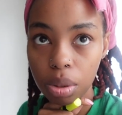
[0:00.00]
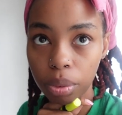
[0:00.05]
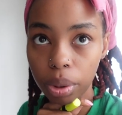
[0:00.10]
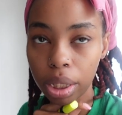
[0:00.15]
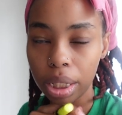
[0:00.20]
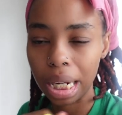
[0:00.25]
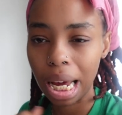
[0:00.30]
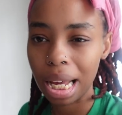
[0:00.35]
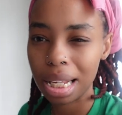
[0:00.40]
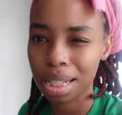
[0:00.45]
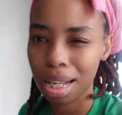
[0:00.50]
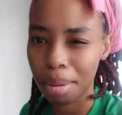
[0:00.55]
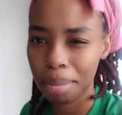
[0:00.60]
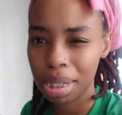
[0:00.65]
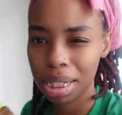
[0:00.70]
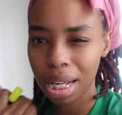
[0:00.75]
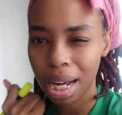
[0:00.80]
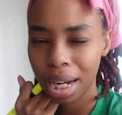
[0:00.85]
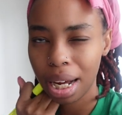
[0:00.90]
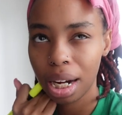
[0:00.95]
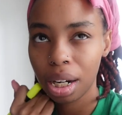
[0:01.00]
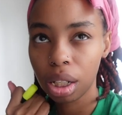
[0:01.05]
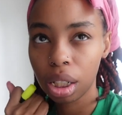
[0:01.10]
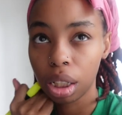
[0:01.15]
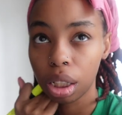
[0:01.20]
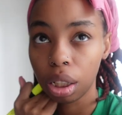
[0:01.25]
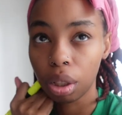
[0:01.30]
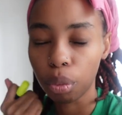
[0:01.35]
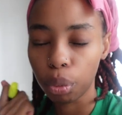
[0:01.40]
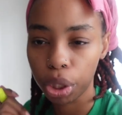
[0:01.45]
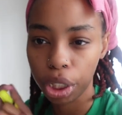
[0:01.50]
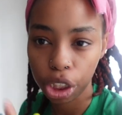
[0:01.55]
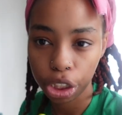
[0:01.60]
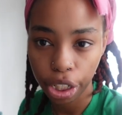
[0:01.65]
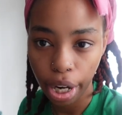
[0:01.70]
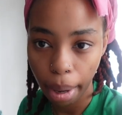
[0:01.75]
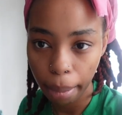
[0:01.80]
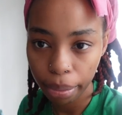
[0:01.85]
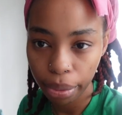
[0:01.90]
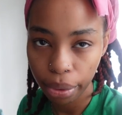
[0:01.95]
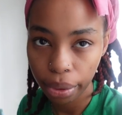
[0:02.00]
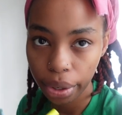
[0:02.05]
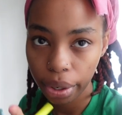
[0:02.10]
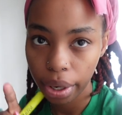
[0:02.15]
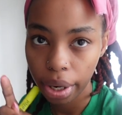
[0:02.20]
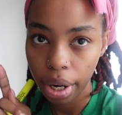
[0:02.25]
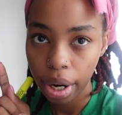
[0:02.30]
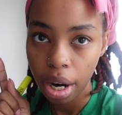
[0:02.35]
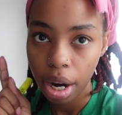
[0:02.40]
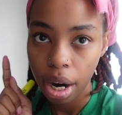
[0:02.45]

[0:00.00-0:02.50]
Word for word: well not assignments, I gotta uh, read a chapter.